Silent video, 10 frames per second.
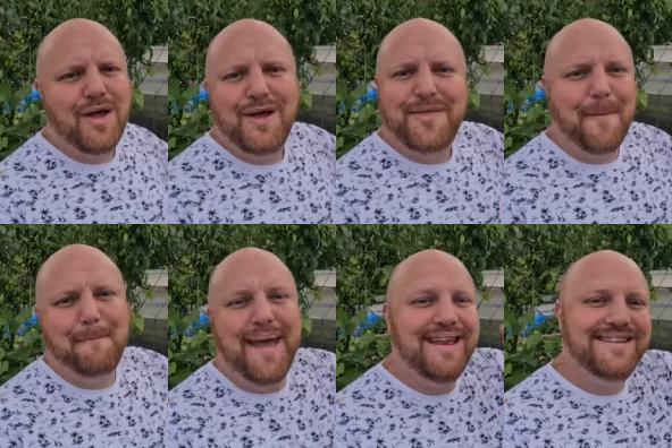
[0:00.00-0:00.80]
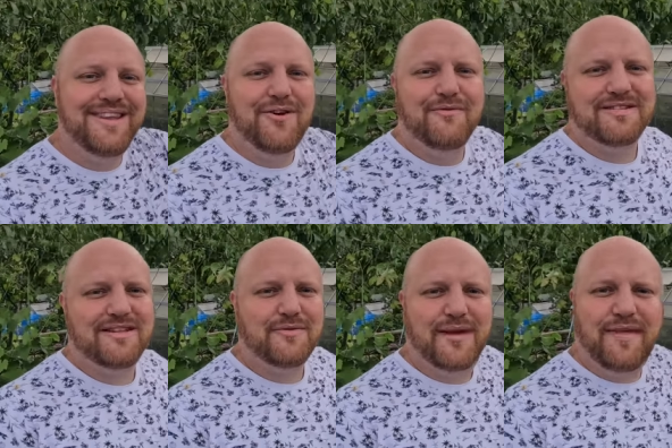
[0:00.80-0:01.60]
they're bendy over and
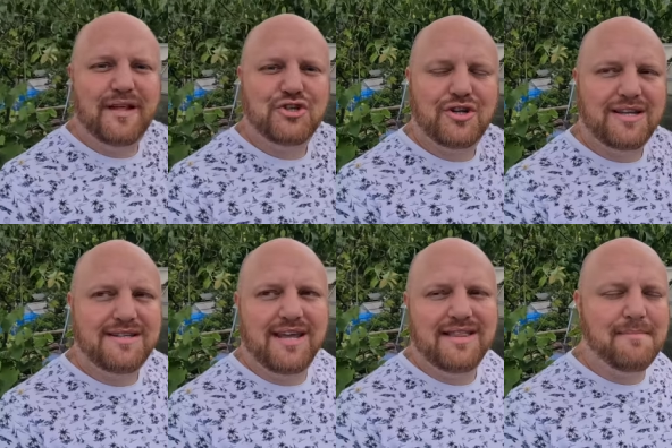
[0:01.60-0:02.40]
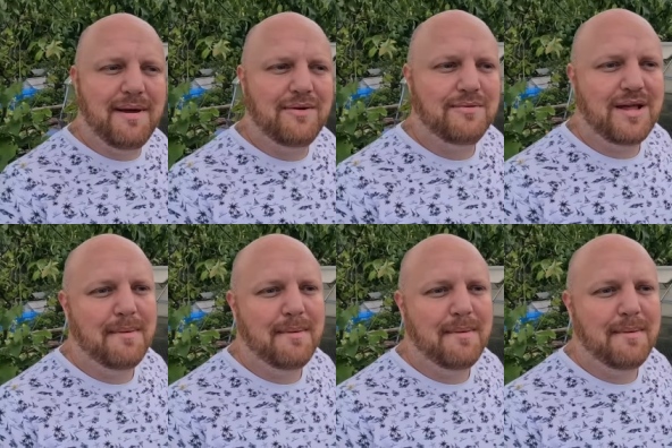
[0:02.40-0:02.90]
stuff. So I think, should I take them out